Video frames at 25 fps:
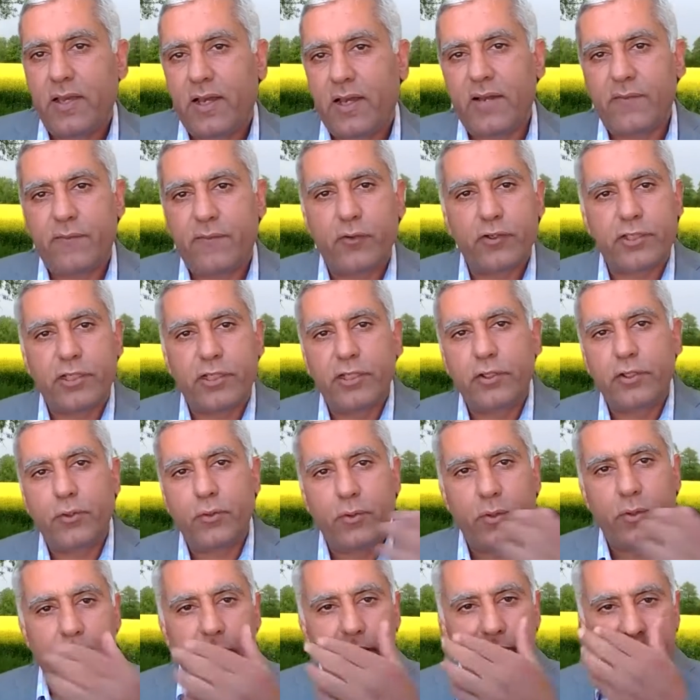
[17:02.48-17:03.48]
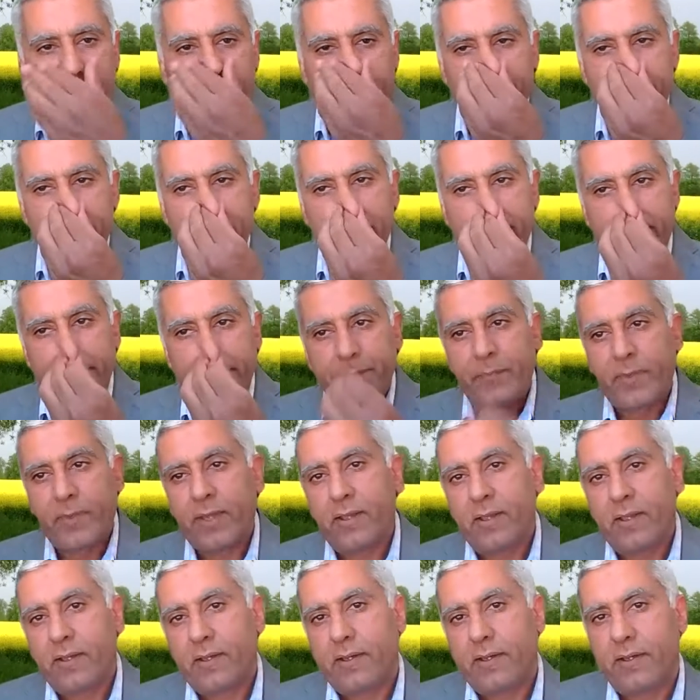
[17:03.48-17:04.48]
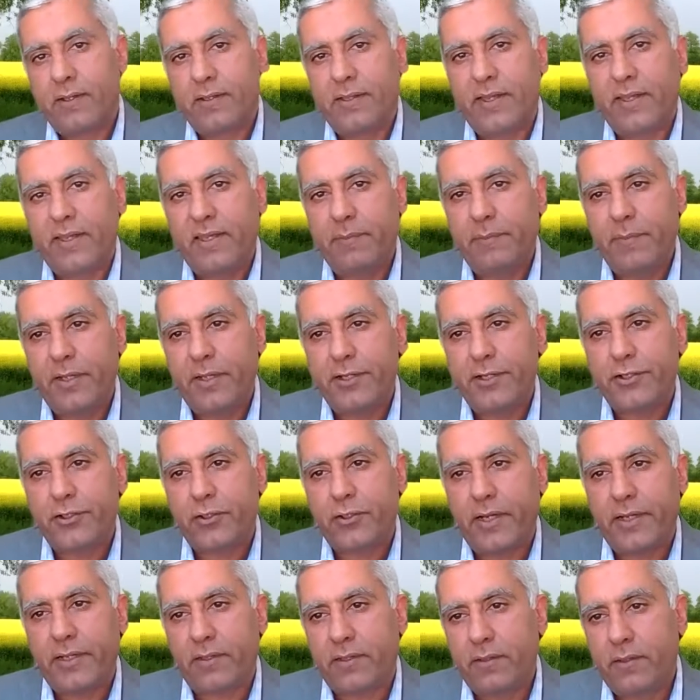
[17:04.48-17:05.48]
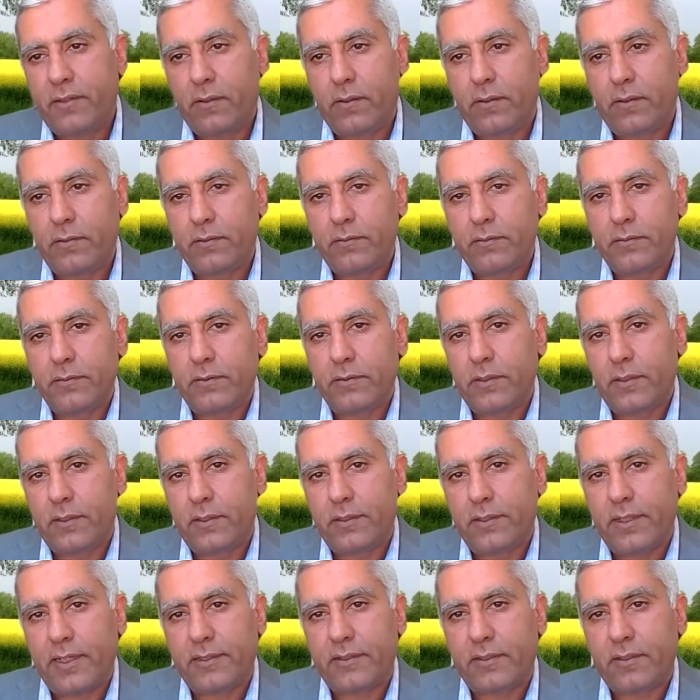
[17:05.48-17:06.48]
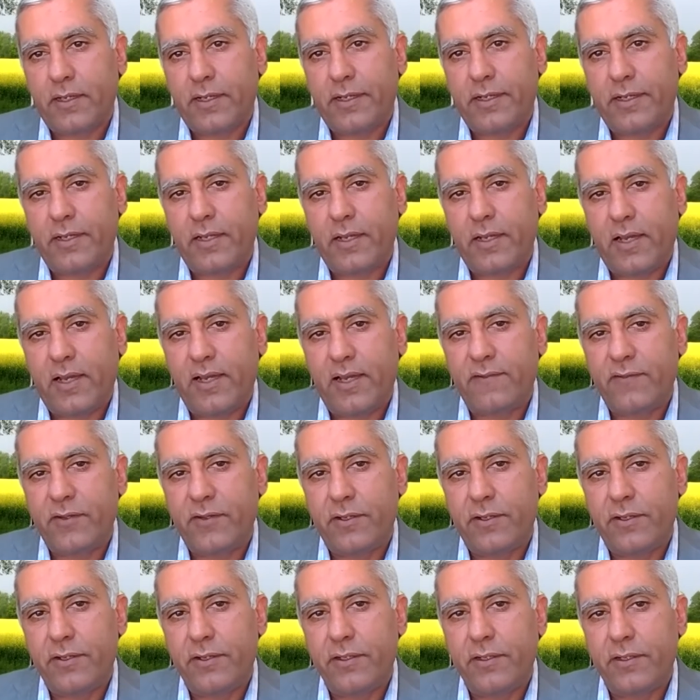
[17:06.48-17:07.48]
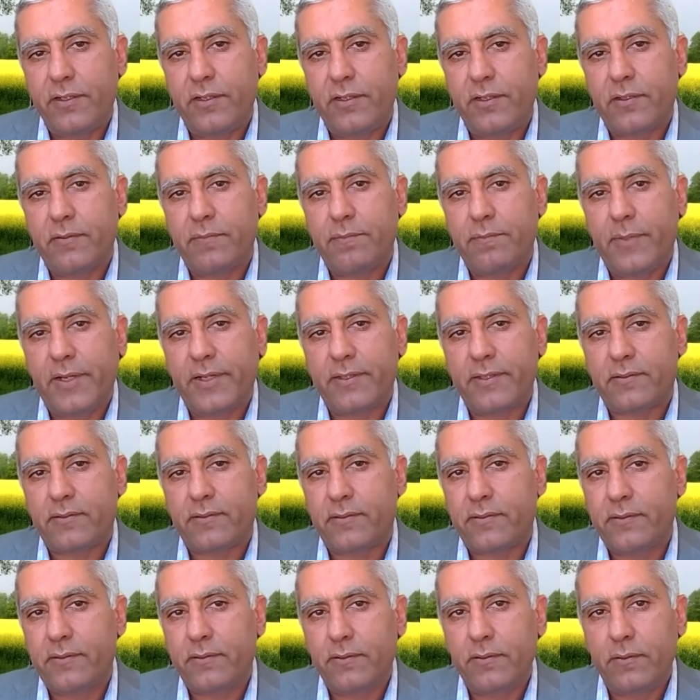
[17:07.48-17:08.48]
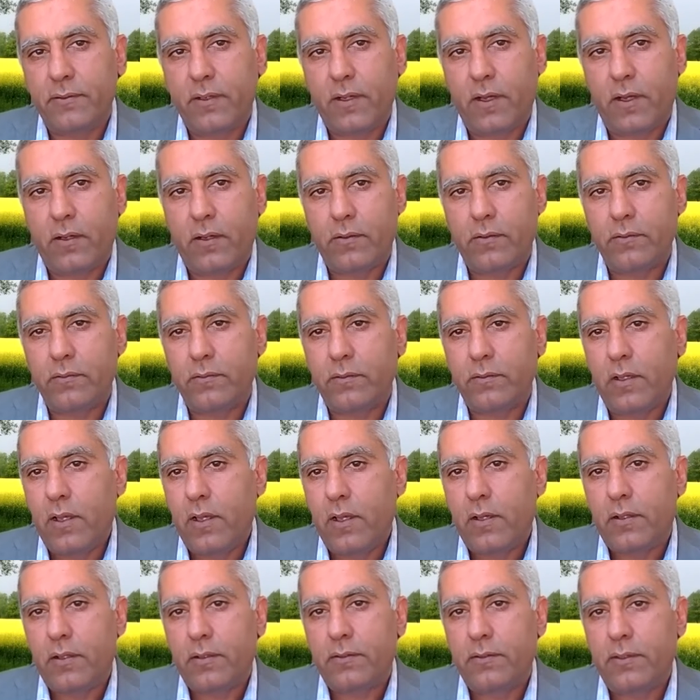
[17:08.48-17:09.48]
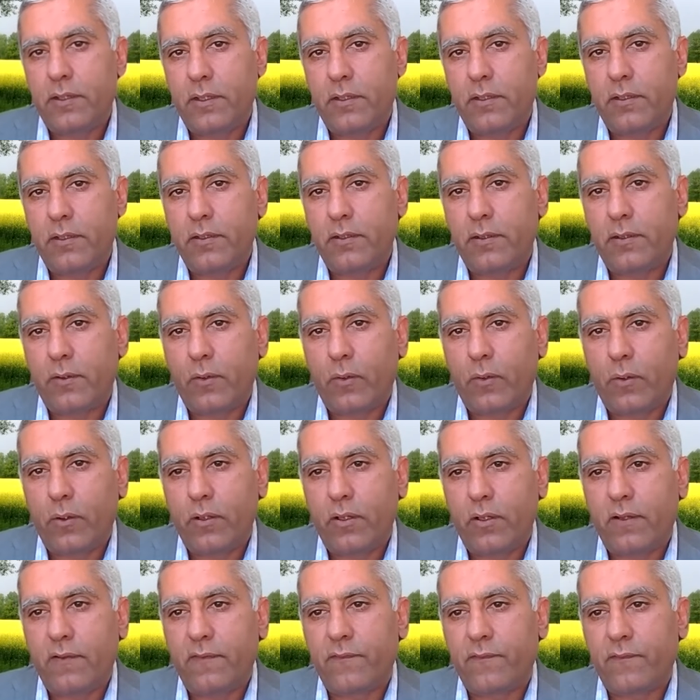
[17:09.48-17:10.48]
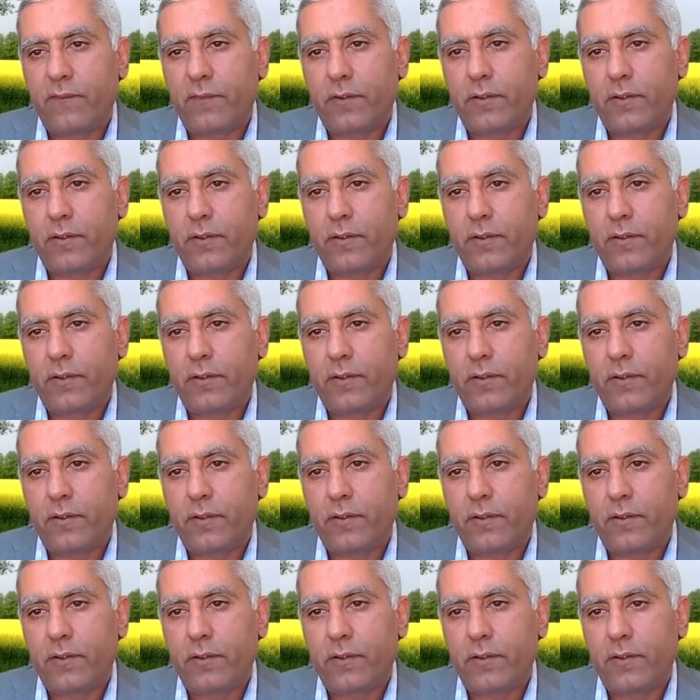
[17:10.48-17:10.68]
Unfortunately, you do not have the image right now that I have in here, but you know the role of